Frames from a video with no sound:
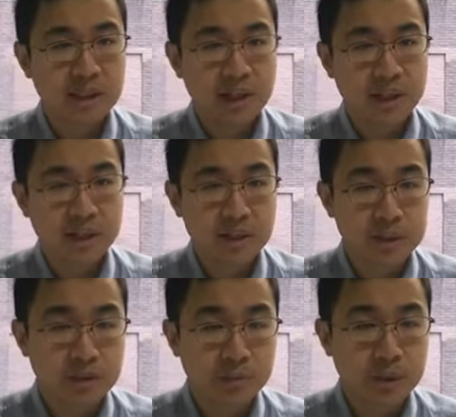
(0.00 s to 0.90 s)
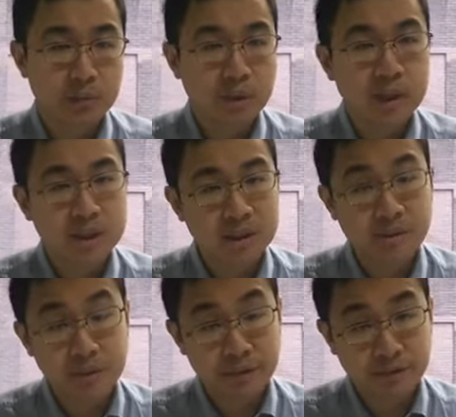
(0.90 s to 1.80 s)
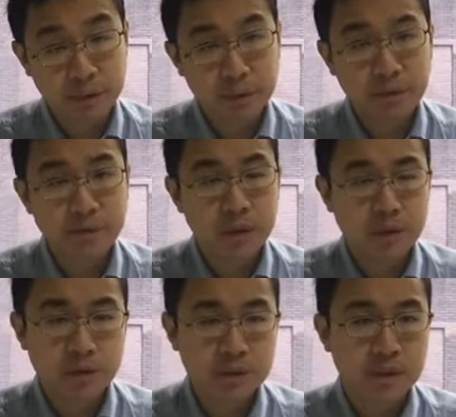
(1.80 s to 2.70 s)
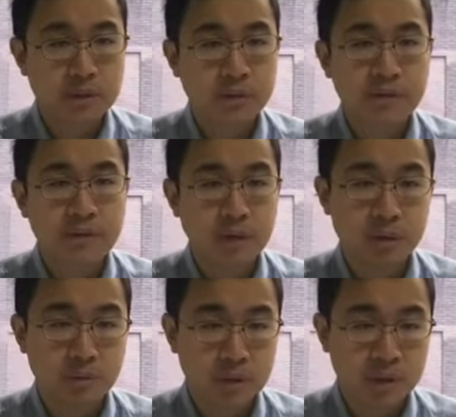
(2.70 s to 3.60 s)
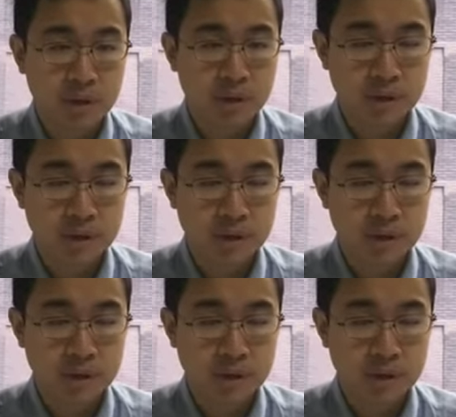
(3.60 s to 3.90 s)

and there should be relatively few of those going forward,